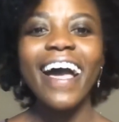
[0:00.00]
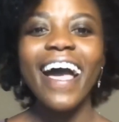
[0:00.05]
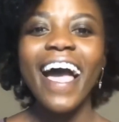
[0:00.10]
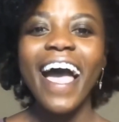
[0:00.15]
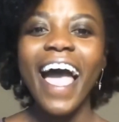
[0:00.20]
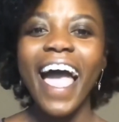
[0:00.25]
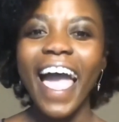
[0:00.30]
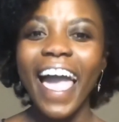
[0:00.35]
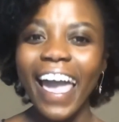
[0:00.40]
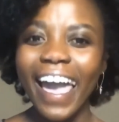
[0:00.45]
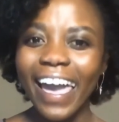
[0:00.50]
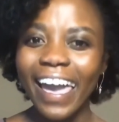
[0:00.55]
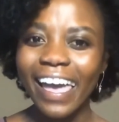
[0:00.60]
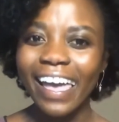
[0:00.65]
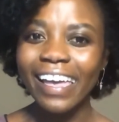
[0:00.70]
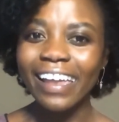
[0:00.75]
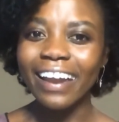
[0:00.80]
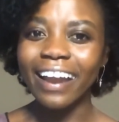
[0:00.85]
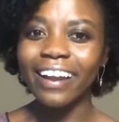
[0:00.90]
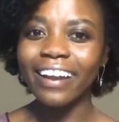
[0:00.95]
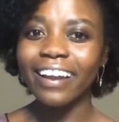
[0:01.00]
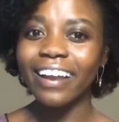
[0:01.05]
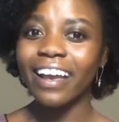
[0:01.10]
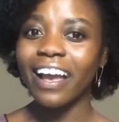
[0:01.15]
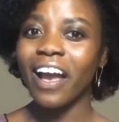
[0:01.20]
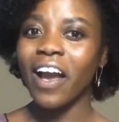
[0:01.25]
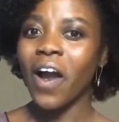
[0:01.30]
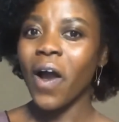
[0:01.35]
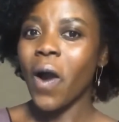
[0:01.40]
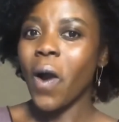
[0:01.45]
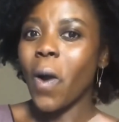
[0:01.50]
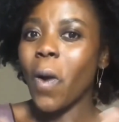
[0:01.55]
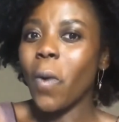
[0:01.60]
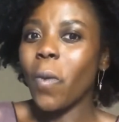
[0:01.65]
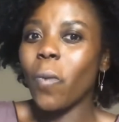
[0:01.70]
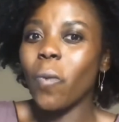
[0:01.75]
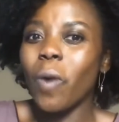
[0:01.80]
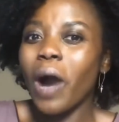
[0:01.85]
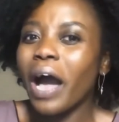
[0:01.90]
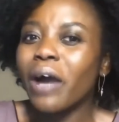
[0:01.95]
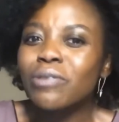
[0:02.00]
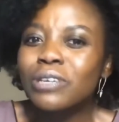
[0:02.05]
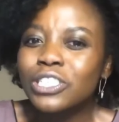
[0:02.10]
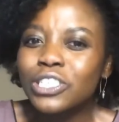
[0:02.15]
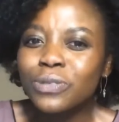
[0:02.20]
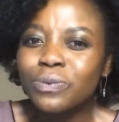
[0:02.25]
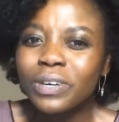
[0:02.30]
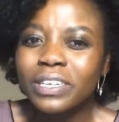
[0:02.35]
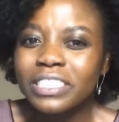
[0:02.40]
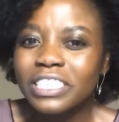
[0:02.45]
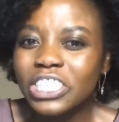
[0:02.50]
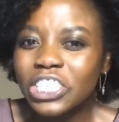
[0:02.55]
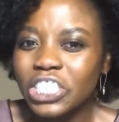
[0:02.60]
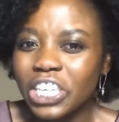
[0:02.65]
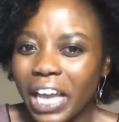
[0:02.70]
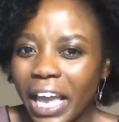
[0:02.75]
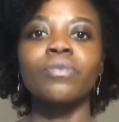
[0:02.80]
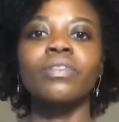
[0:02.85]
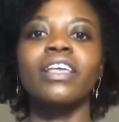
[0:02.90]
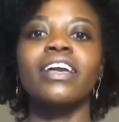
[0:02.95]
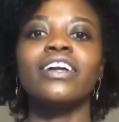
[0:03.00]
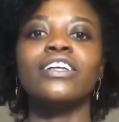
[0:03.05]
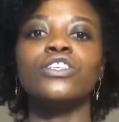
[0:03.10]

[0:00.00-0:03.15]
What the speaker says: and why would you want to change?